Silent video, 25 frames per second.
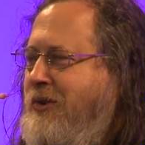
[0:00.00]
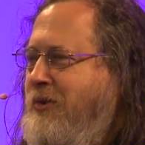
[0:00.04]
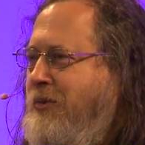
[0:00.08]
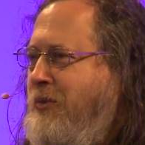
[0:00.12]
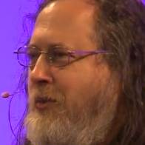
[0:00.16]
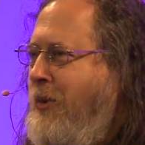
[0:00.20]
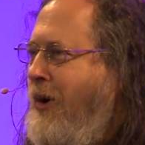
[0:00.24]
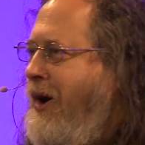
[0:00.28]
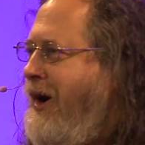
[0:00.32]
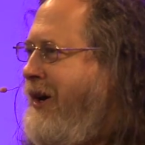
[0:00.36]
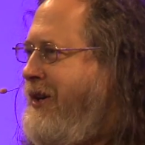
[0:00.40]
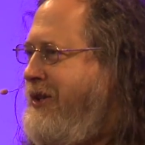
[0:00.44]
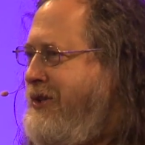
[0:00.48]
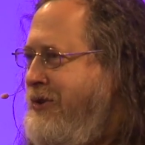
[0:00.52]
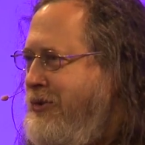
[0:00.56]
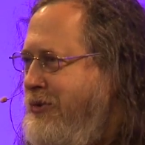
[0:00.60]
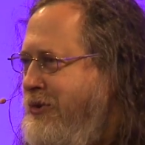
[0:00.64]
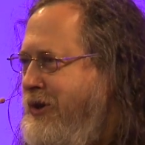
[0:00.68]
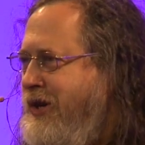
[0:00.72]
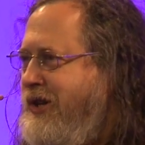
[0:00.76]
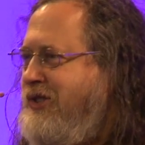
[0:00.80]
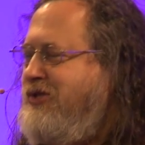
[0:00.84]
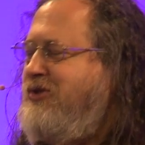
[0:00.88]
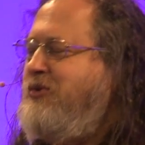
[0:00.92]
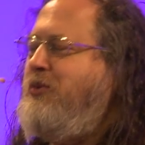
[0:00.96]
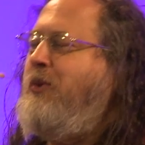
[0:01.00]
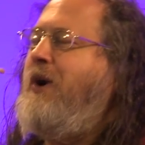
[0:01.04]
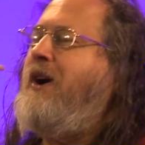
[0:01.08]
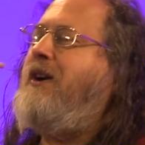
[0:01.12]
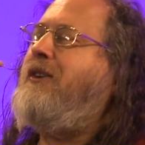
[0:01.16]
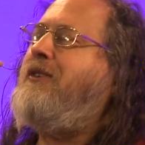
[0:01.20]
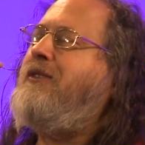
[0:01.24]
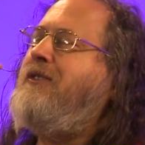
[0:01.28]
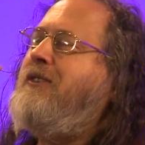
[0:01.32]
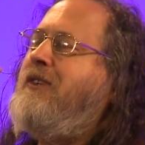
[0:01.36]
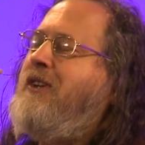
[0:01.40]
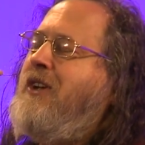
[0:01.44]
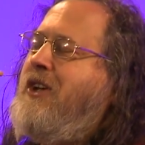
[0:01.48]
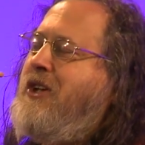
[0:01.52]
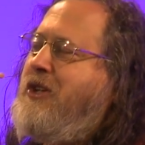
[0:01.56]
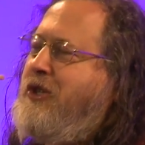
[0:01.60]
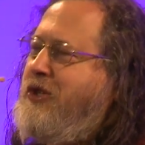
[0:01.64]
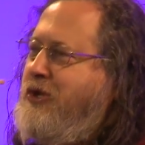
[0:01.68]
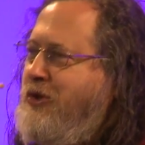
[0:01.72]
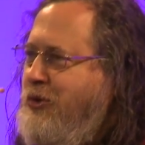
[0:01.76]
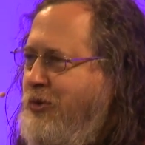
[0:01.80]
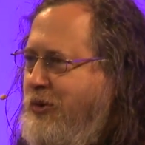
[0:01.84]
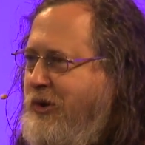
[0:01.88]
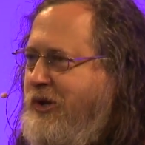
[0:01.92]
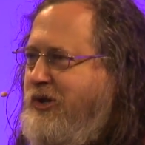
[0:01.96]
Why Unix? Well,
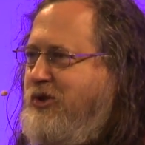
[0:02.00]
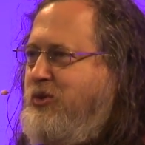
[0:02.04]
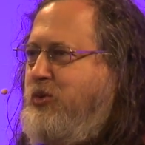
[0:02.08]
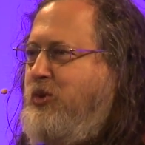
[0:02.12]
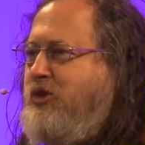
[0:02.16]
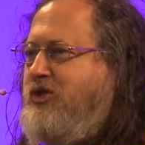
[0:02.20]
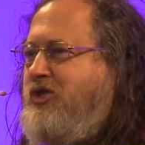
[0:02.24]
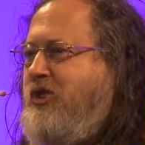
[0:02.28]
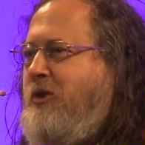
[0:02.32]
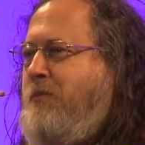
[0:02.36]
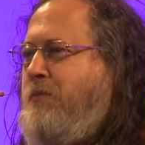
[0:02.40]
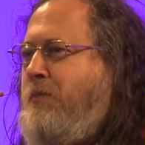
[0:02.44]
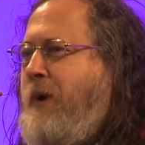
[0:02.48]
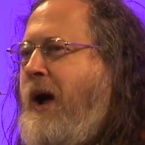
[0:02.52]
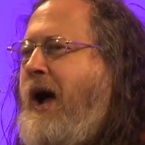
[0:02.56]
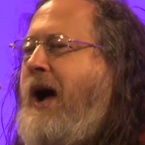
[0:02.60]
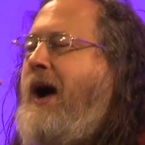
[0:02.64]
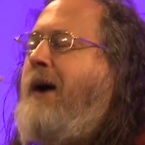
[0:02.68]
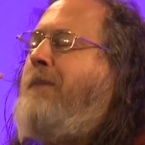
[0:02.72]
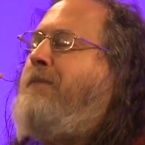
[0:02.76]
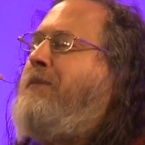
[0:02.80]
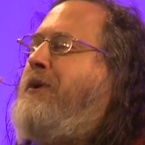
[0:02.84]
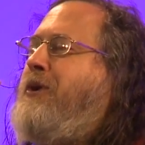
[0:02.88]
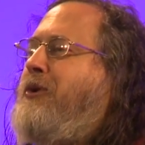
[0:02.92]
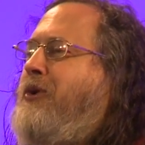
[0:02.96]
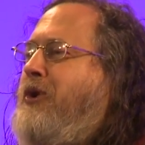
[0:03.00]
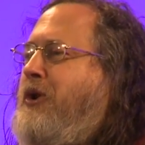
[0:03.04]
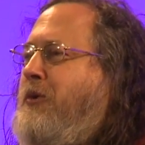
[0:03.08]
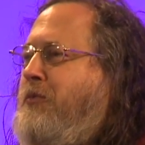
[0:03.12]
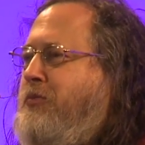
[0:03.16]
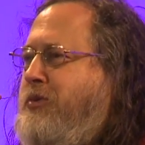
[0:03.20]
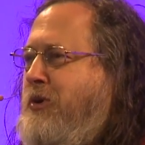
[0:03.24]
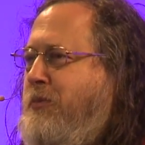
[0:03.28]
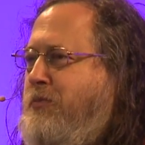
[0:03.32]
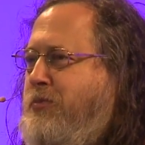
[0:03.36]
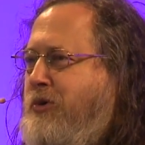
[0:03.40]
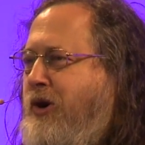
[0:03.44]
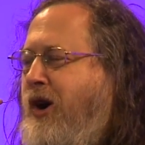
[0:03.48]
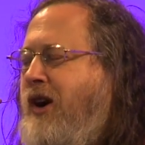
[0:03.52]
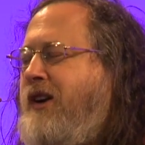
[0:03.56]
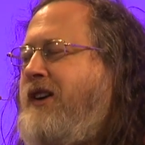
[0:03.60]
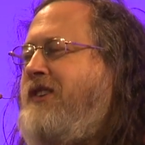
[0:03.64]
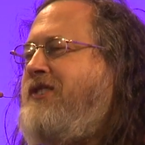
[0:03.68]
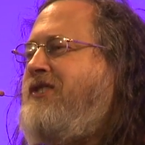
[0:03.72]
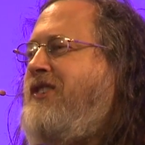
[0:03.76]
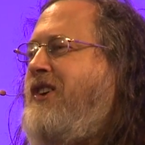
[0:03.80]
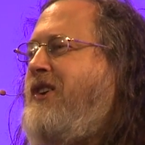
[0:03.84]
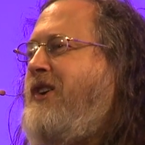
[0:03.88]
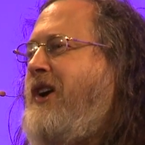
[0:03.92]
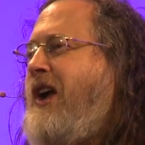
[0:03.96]
Unix was a popular
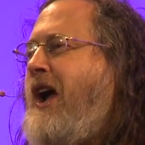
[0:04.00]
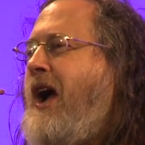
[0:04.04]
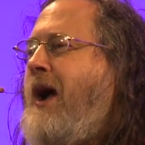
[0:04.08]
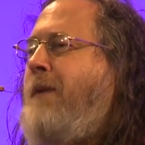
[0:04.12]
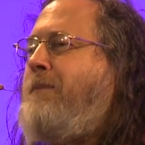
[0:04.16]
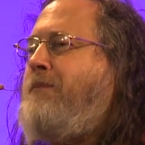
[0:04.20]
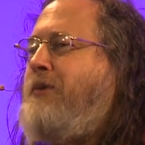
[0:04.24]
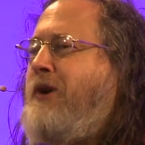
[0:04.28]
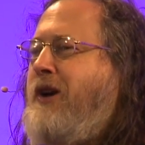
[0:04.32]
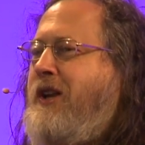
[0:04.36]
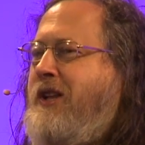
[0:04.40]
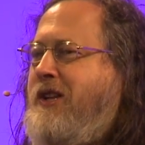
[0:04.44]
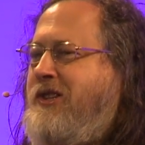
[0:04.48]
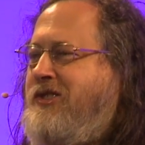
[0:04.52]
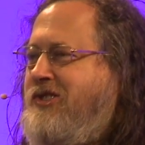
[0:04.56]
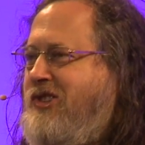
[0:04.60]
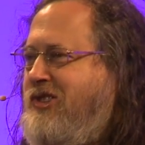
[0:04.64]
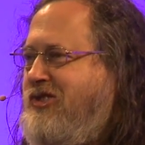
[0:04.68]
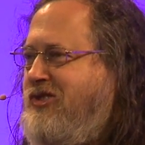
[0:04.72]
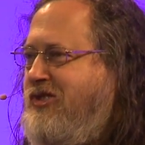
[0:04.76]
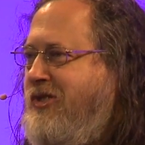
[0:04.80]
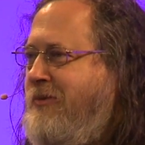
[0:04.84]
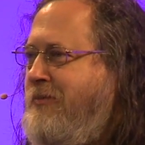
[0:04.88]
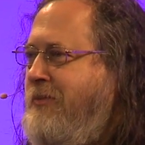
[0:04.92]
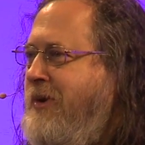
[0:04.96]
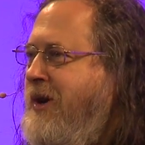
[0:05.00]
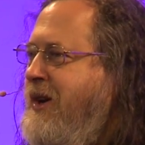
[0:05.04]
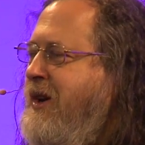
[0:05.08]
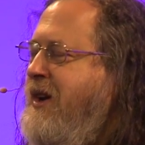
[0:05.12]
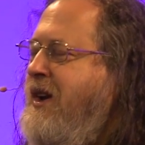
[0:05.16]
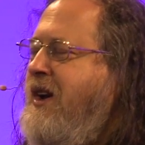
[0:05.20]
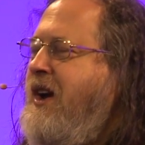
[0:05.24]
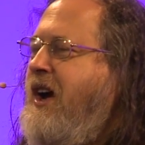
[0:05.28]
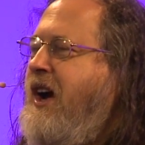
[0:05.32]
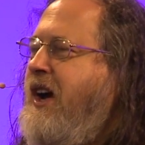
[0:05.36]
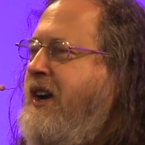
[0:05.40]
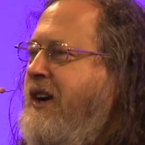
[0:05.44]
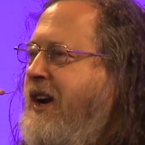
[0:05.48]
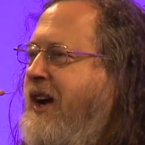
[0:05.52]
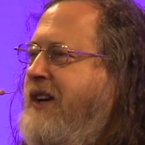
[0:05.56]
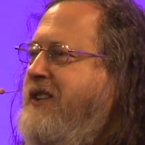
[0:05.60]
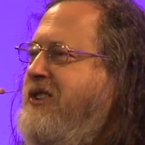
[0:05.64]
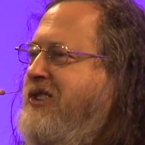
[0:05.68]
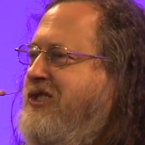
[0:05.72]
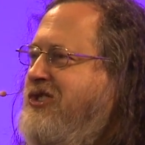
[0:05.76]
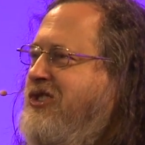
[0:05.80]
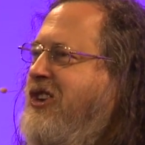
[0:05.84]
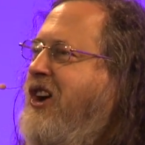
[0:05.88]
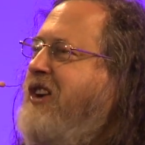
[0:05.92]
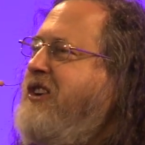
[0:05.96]
proprietary operating system, and I
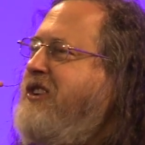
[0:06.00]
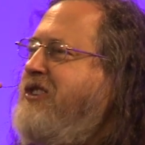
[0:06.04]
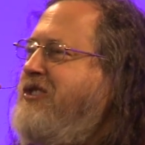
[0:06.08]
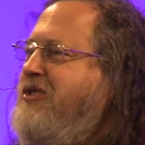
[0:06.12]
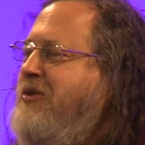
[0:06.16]
decided